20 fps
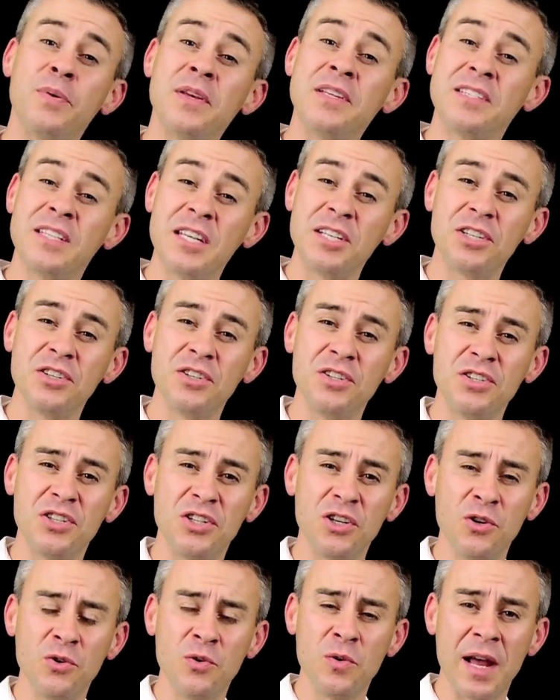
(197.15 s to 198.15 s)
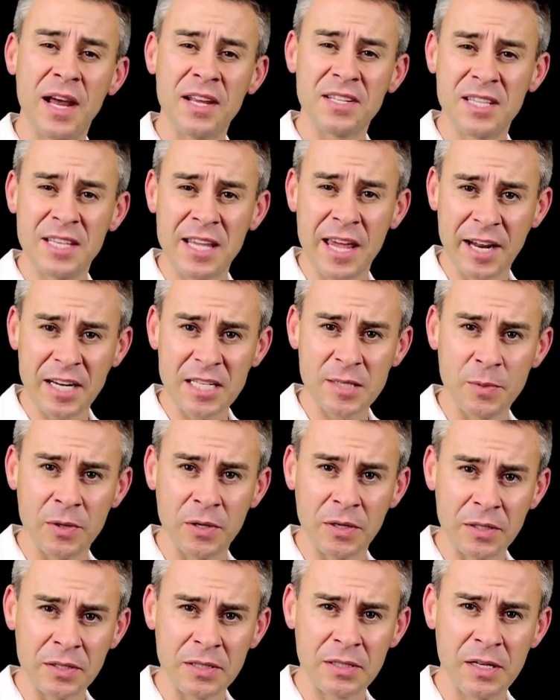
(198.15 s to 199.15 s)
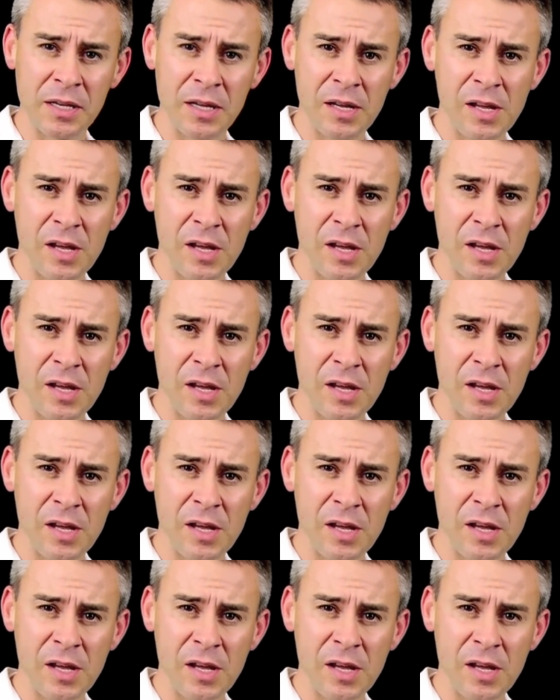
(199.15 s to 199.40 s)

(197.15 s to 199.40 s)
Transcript: positions you as the expert.